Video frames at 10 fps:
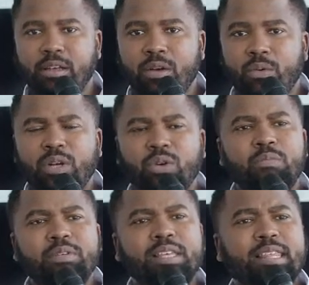What could
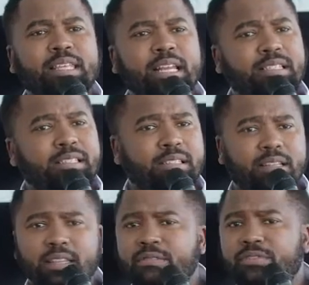be the threats?
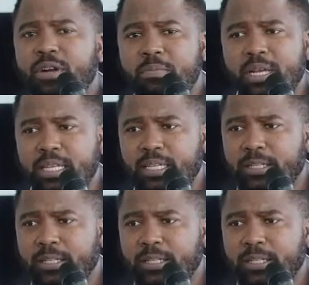There are very many.